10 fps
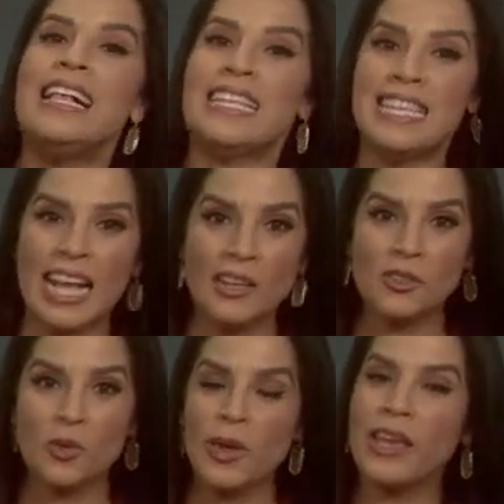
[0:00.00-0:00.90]

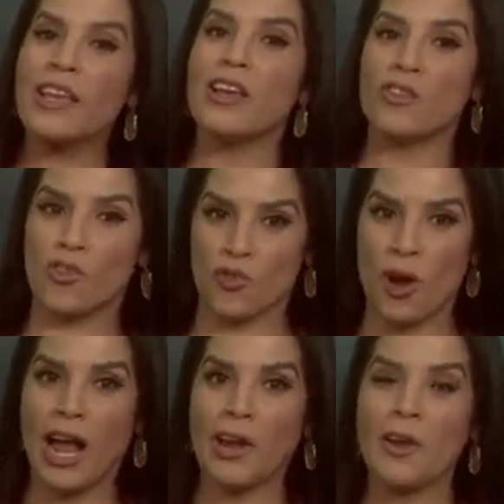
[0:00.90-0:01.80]
Next week,
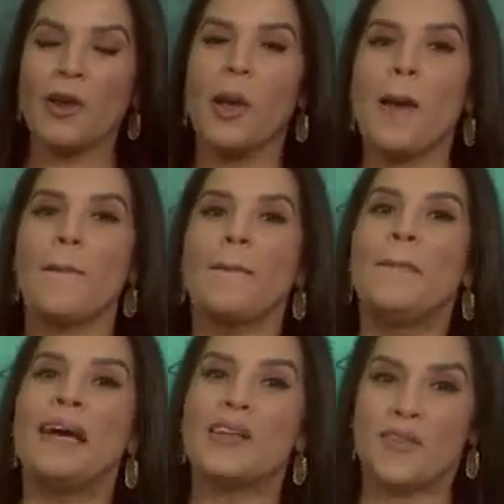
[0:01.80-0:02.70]
drier
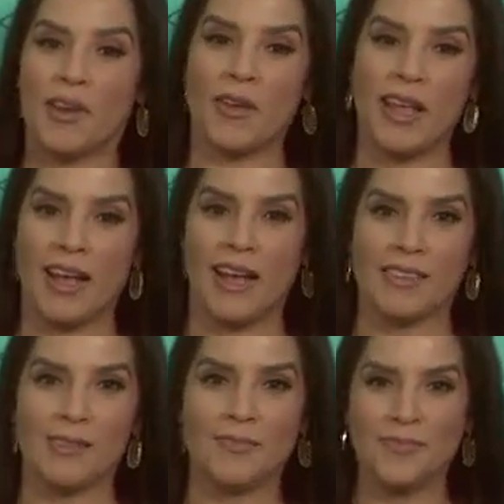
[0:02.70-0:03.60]
but very
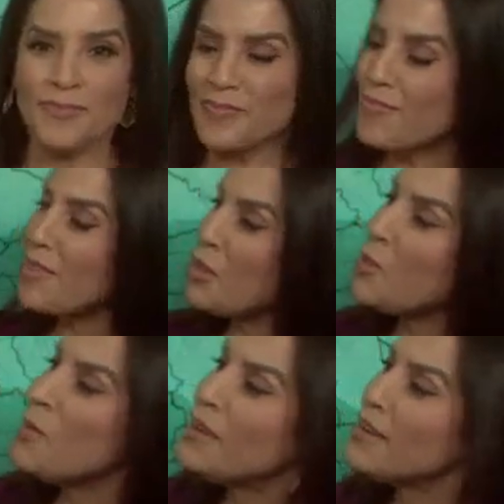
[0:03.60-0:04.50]
hot.
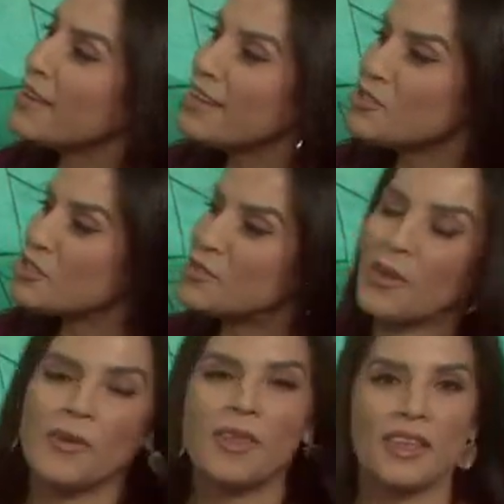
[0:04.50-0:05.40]
Humidity is just
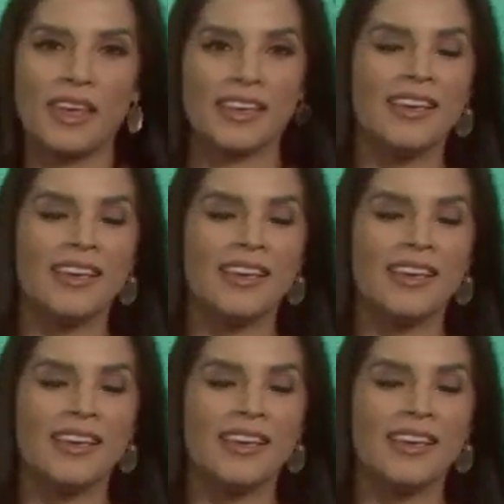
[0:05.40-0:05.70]
very thick.